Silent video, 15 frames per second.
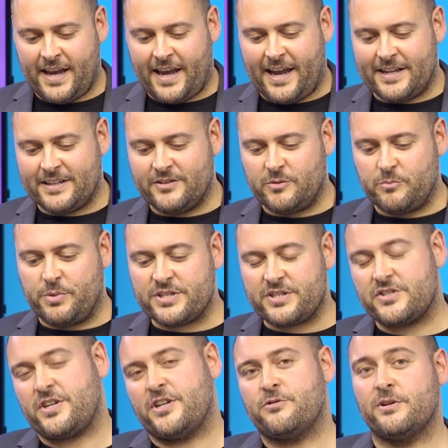And
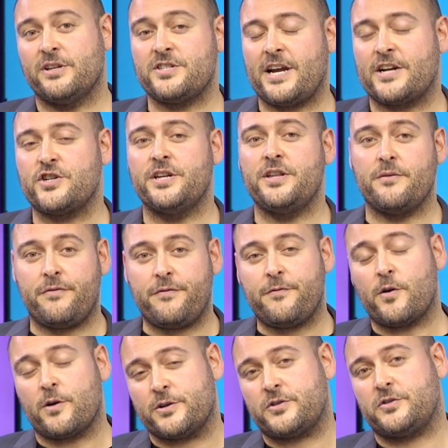Business Central is actually the
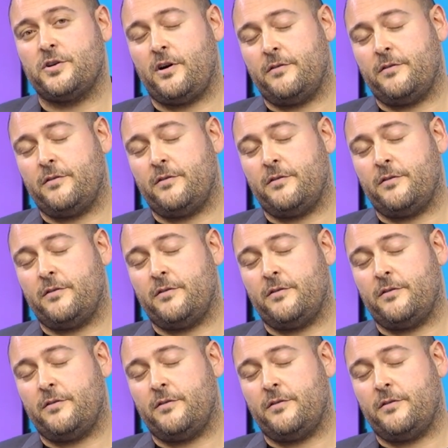first